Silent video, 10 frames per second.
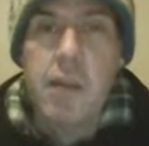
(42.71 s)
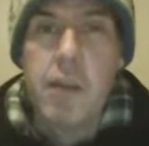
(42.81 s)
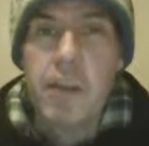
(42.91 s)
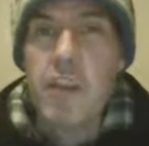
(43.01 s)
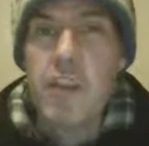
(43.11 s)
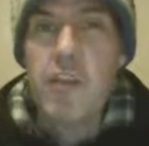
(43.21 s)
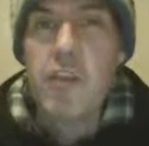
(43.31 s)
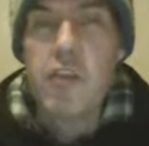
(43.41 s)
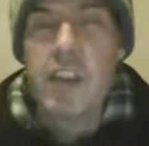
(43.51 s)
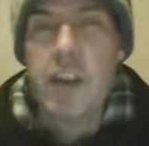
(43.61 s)
But
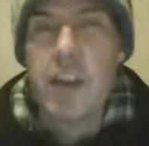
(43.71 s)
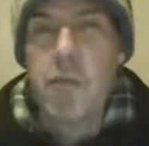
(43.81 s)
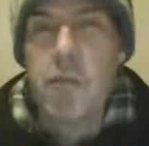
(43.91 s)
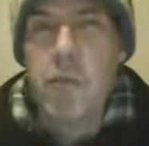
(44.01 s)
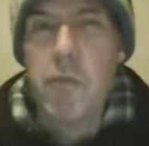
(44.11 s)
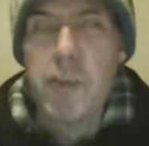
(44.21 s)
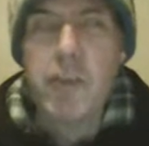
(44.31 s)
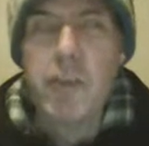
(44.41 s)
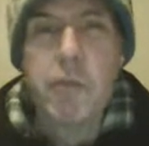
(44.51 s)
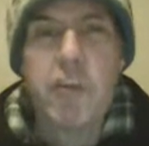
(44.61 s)
let's look at
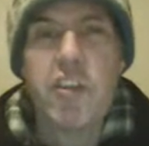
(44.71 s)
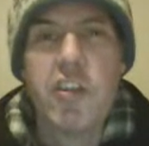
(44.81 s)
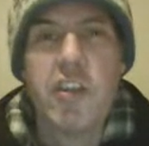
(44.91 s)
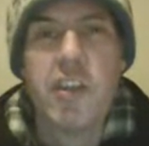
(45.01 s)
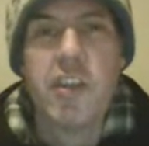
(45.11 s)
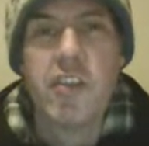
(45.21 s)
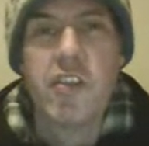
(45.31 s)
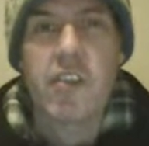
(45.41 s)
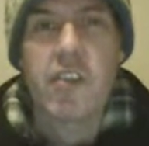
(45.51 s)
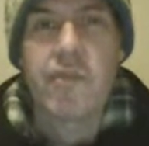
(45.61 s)
what's pushing
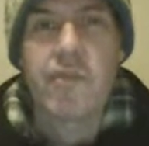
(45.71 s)
this.